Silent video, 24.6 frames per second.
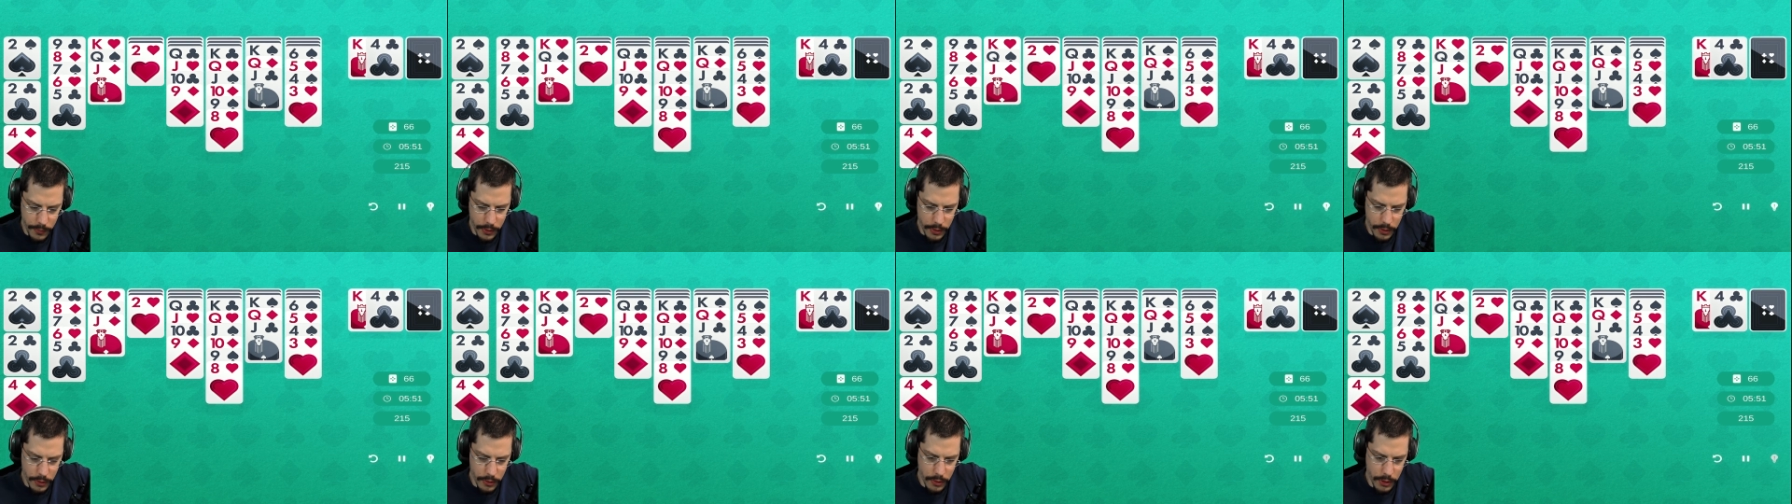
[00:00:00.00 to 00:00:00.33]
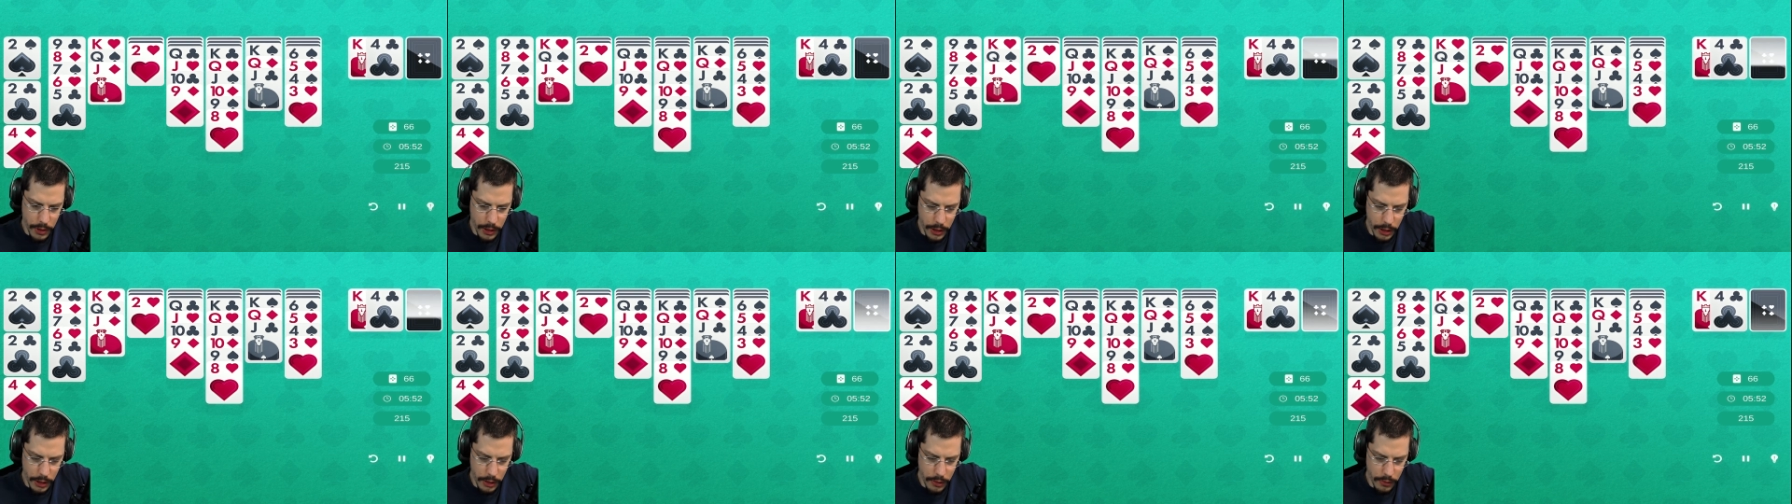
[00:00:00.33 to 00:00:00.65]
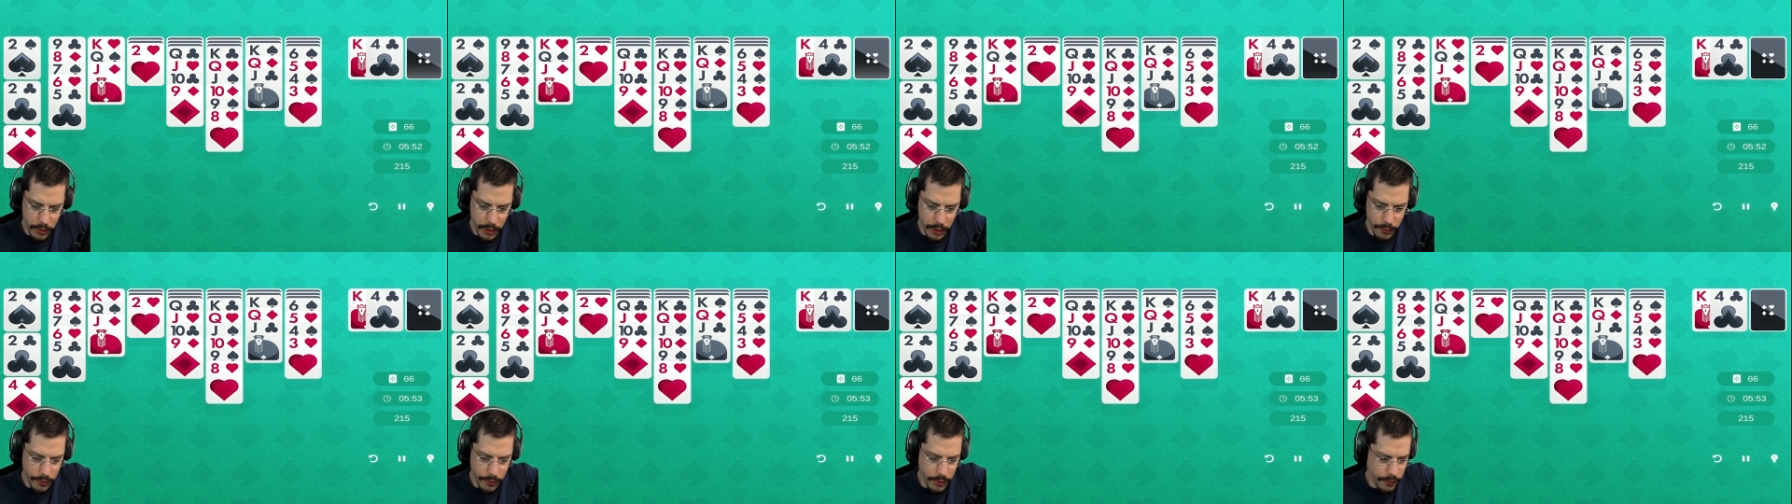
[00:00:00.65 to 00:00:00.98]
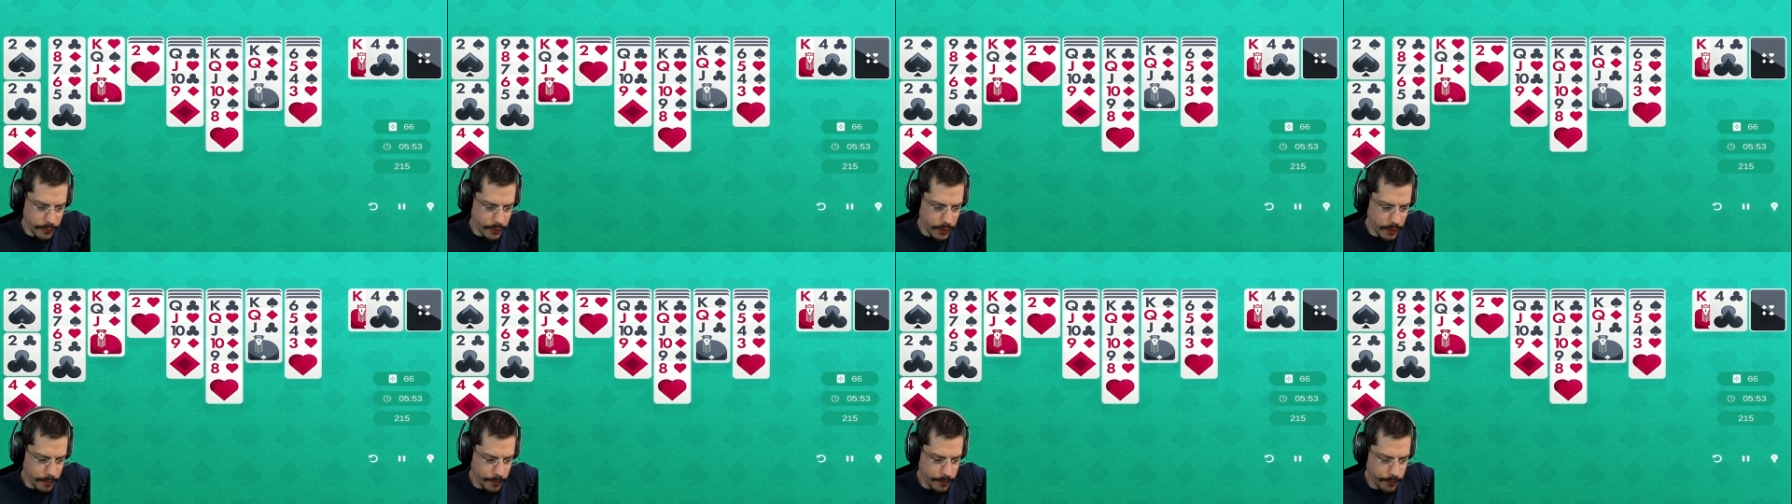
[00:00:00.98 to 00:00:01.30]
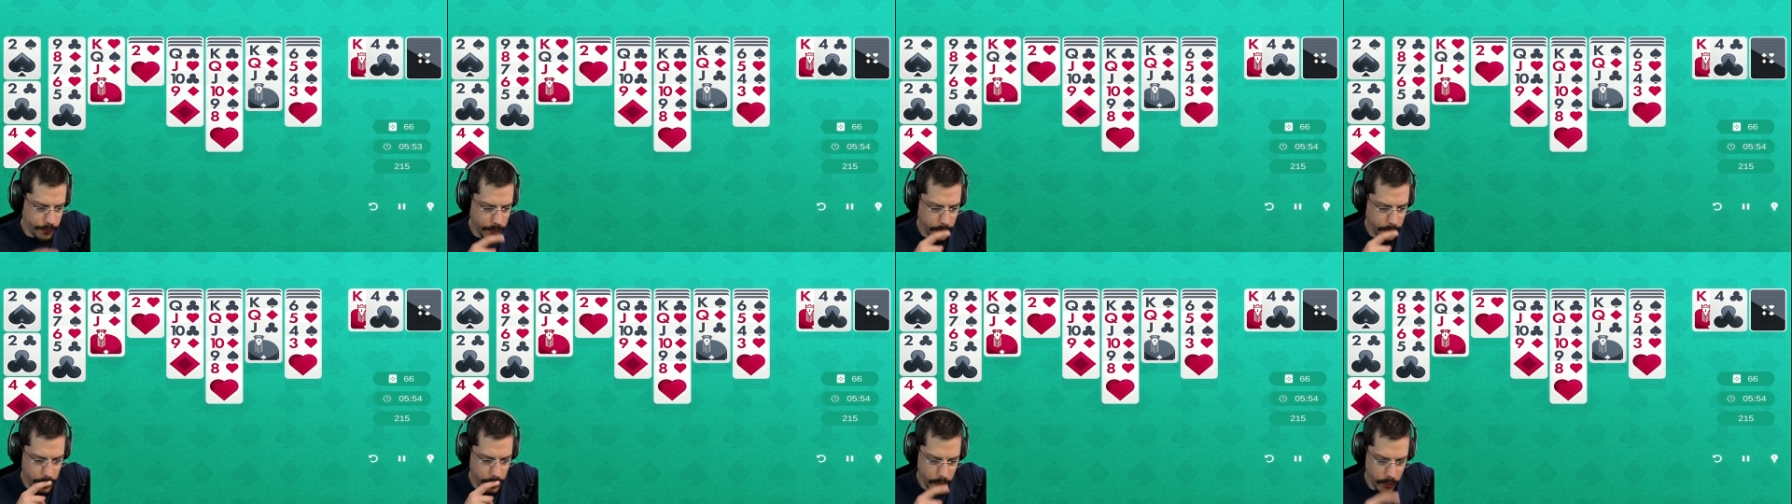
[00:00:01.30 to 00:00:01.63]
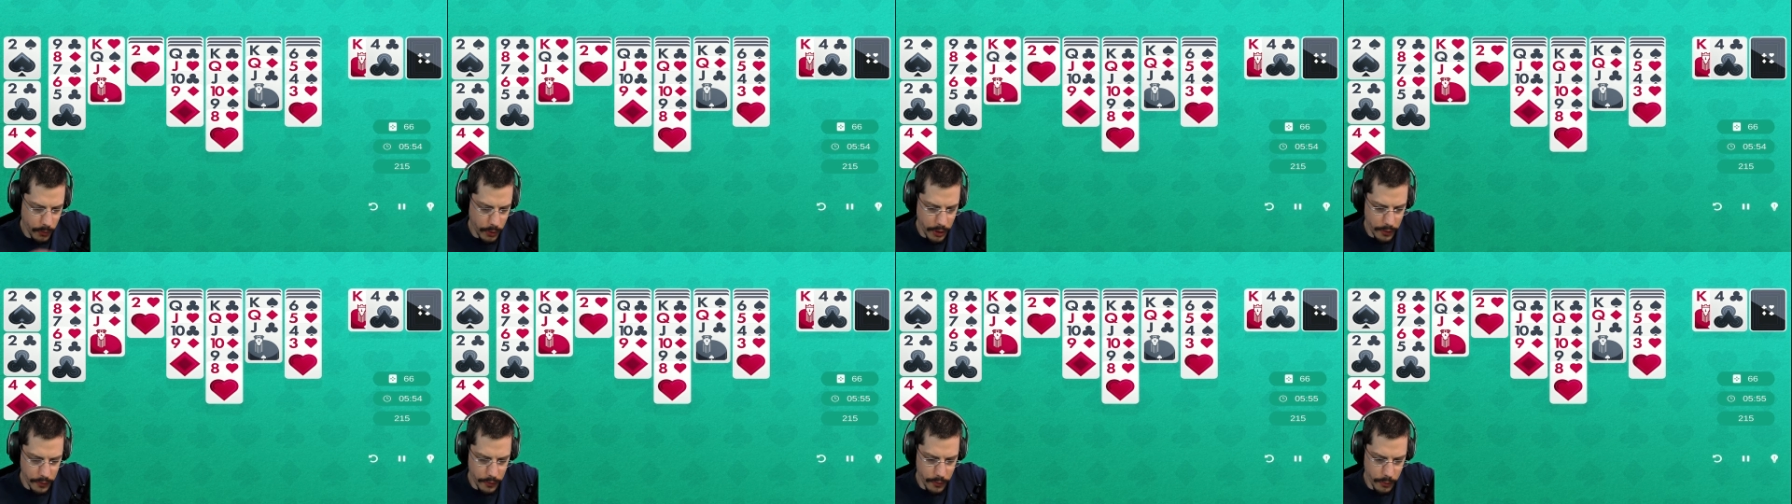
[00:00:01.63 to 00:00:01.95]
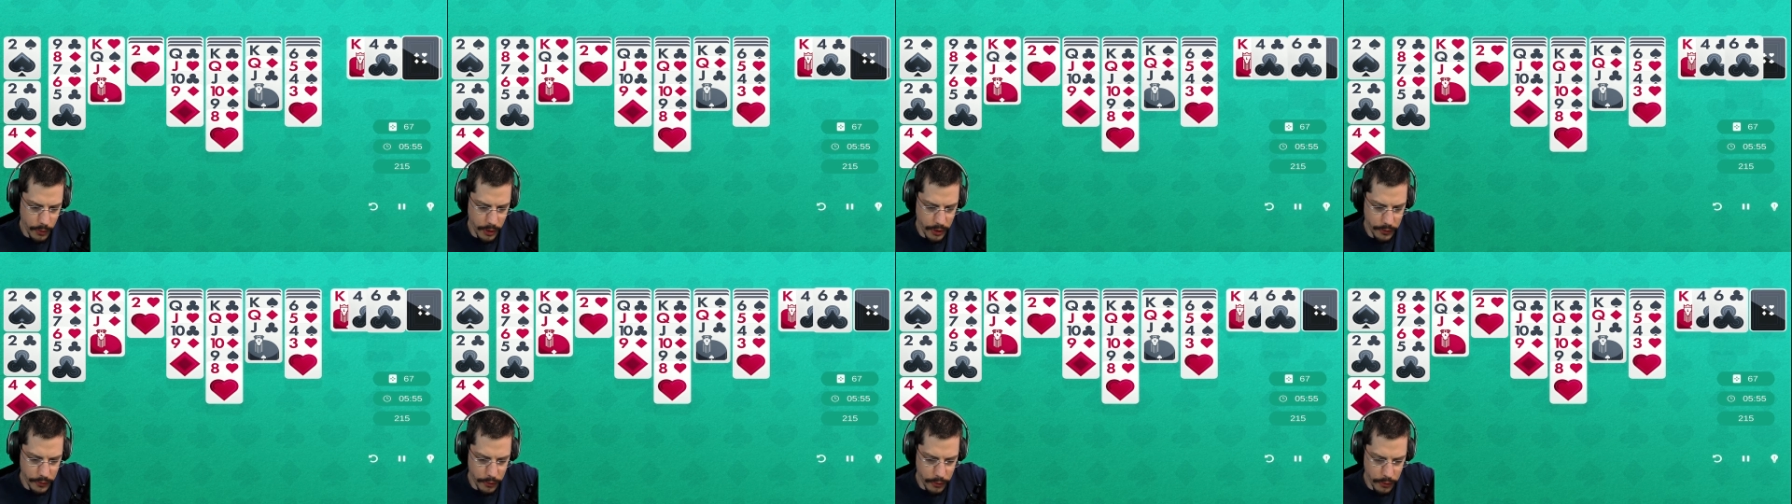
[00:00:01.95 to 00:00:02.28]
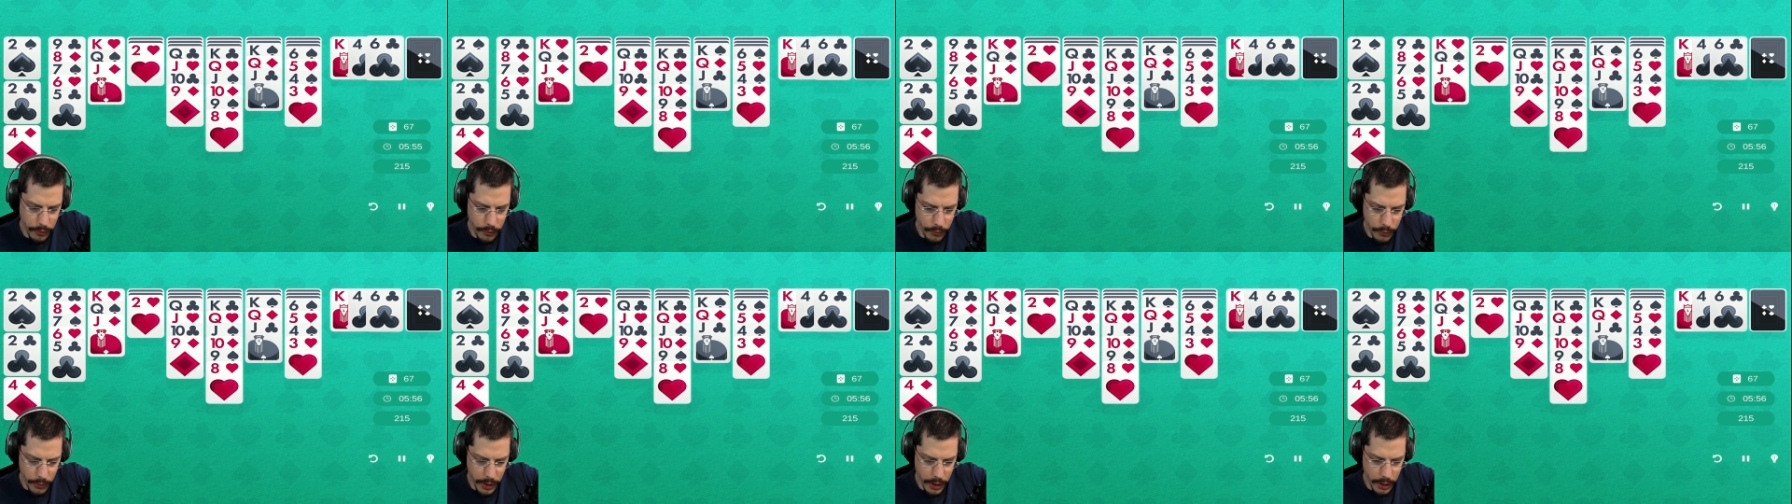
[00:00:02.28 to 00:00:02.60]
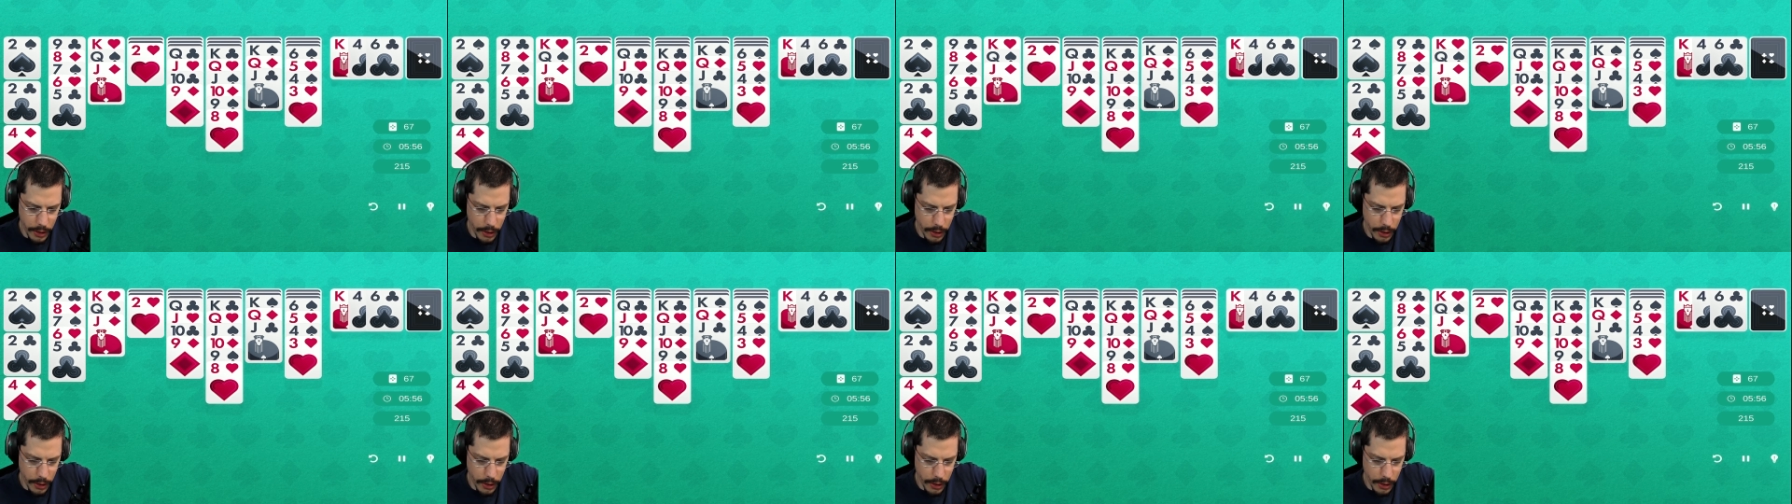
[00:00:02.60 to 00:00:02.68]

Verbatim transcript: Okay, I need to get rid of them. Where's the 3?